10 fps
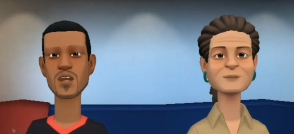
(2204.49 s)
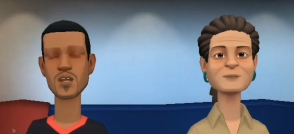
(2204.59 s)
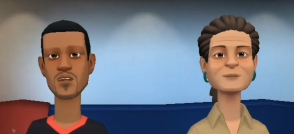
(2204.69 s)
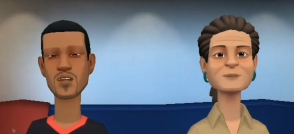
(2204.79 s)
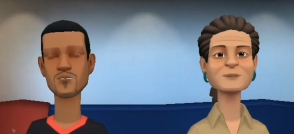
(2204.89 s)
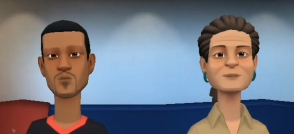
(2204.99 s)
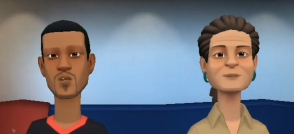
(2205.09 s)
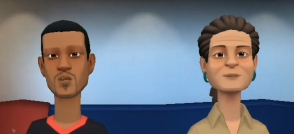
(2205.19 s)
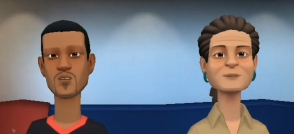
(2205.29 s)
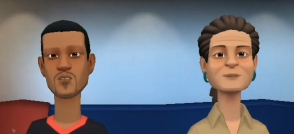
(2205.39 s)
Speaker 1: is the love of
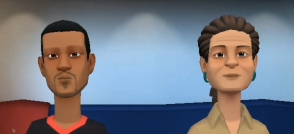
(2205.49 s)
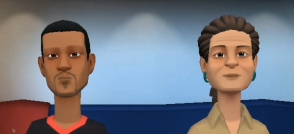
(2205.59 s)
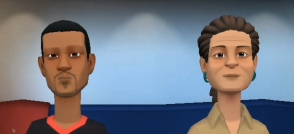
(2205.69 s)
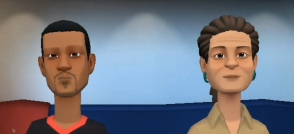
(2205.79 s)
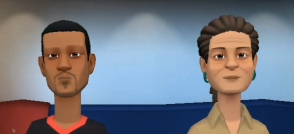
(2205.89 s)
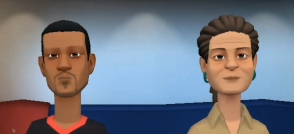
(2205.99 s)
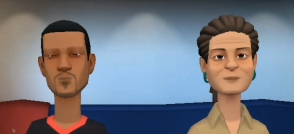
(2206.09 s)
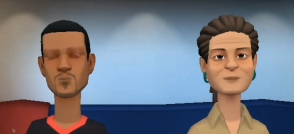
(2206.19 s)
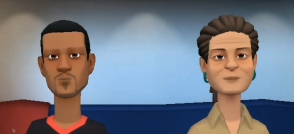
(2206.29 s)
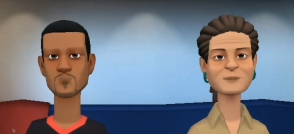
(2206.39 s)
my life.
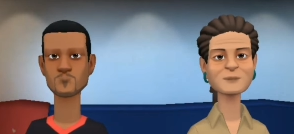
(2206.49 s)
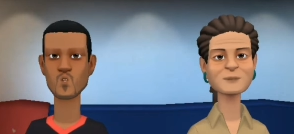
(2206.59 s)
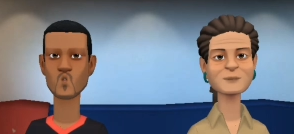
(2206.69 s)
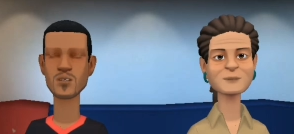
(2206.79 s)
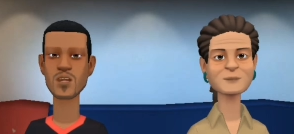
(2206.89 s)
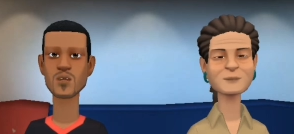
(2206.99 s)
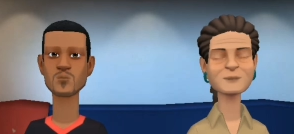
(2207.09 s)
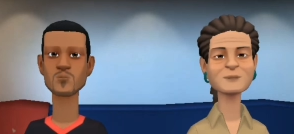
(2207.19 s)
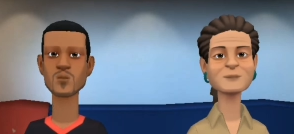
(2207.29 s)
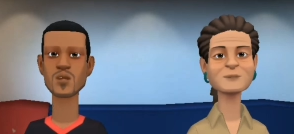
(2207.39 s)

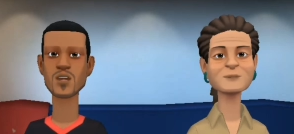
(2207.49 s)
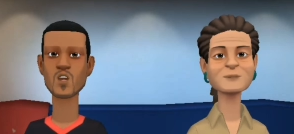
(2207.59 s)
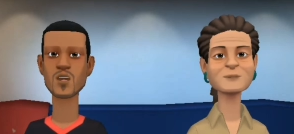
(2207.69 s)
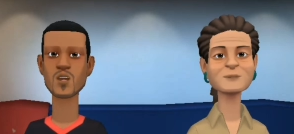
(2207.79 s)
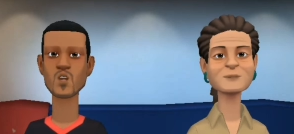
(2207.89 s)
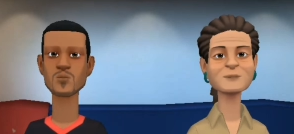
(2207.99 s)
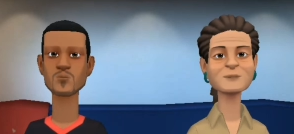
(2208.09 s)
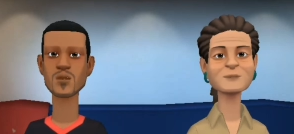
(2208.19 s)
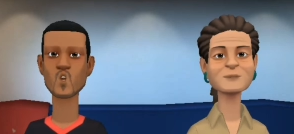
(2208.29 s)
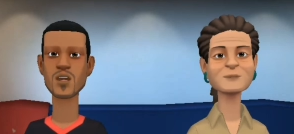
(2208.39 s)
Mommy, I assure you,
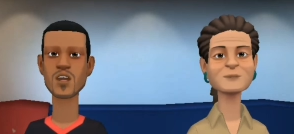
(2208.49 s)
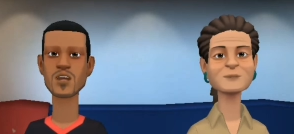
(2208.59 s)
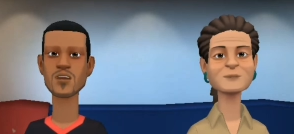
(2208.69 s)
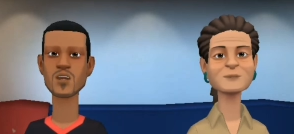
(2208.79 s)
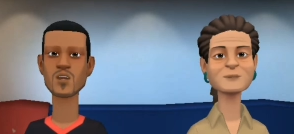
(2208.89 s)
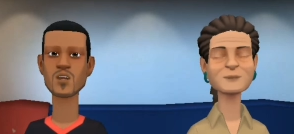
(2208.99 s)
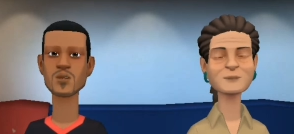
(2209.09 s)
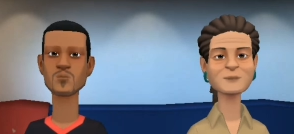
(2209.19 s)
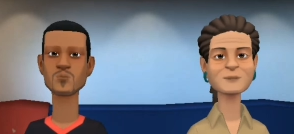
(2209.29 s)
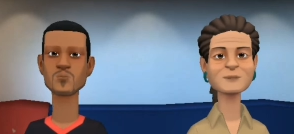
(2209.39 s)
you will love
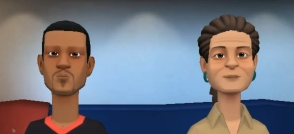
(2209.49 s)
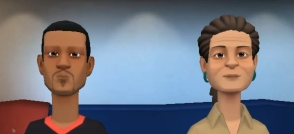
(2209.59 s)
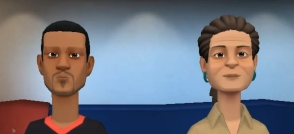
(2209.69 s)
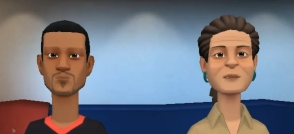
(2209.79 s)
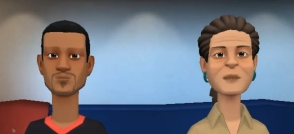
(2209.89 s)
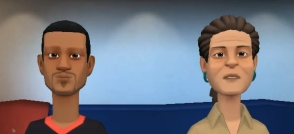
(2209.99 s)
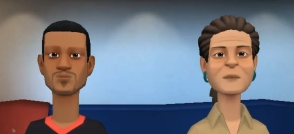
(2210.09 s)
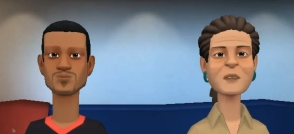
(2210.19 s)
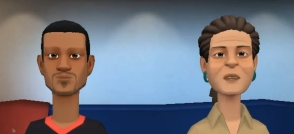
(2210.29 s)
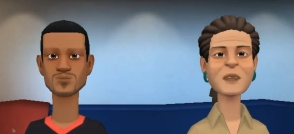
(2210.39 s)
her. Just
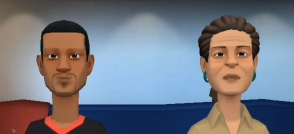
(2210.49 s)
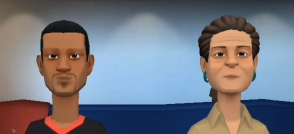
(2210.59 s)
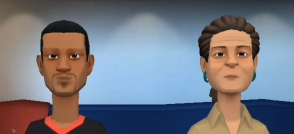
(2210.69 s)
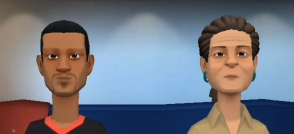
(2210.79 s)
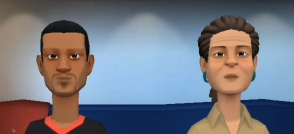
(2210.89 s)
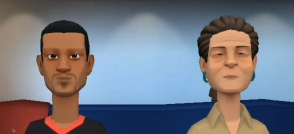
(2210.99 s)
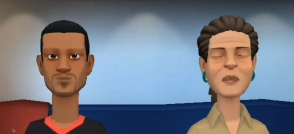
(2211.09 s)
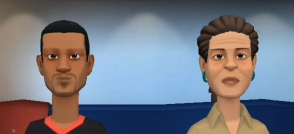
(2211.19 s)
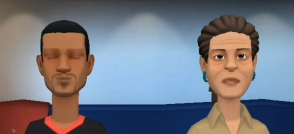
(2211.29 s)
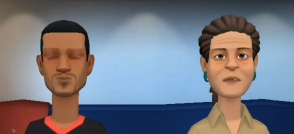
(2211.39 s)
Speaker 2: from her name, I
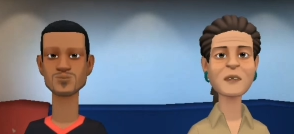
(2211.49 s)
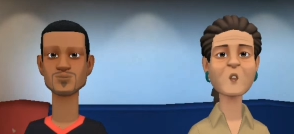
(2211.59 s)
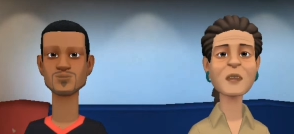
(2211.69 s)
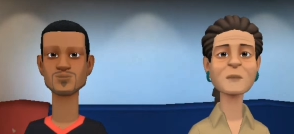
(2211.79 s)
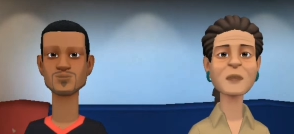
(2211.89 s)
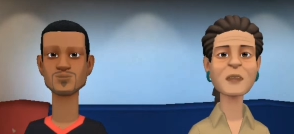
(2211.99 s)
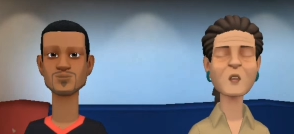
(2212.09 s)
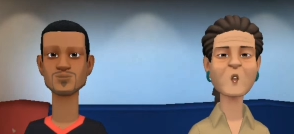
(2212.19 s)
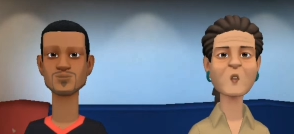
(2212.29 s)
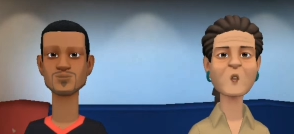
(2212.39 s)
believe she will be a
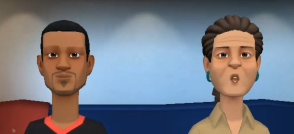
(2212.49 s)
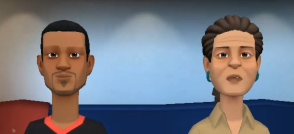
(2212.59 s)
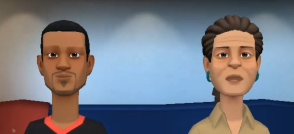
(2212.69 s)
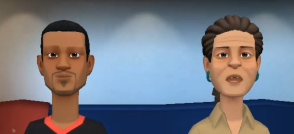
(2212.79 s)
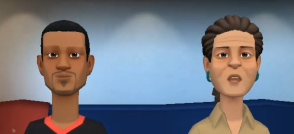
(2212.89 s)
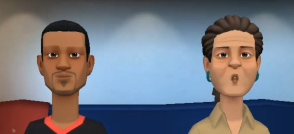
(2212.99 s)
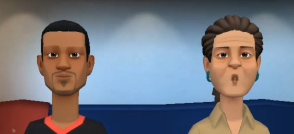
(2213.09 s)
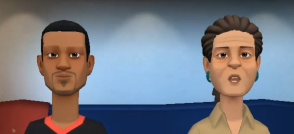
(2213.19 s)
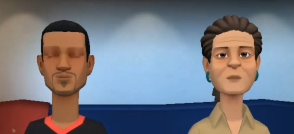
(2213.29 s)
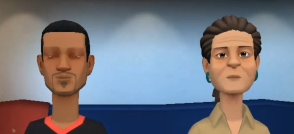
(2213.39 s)
good
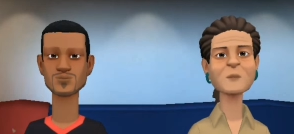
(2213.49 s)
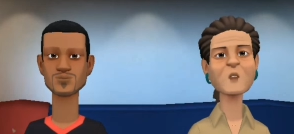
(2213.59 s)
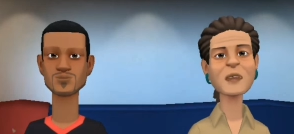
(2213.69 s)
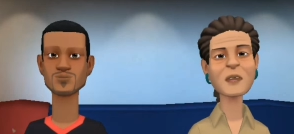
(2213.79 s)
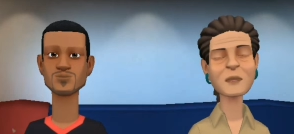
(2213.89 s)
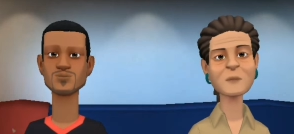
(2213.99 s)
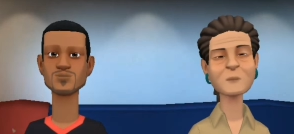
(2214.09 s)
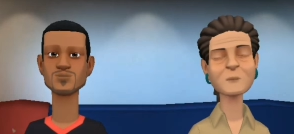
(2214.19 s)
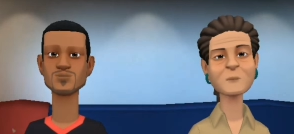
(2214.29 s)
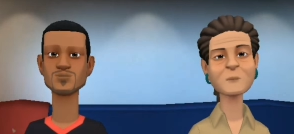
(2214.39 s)
daughter-in-law to us.
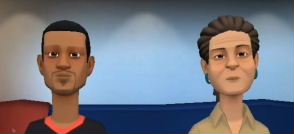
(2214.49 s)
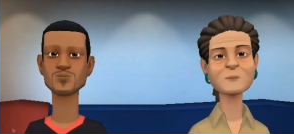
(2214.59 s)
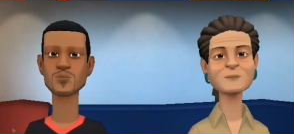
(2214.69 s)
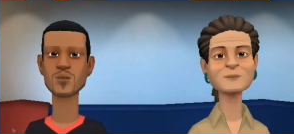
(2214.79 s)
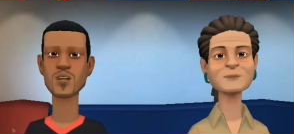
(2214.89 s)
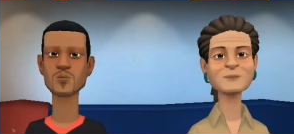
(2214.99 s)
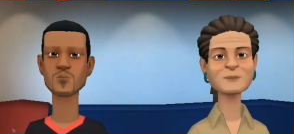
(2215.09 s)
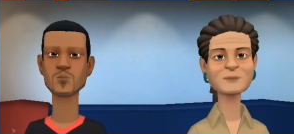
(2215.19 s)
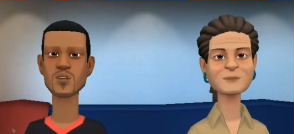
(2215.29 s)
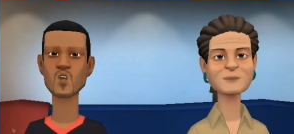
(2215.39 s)
Speaker 1: Mommy,
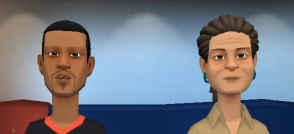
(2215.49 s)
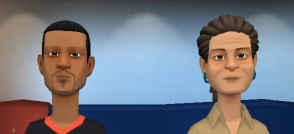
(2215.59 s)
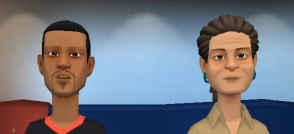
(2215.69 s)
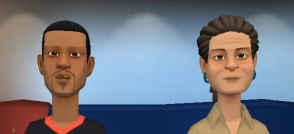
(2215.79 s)
do names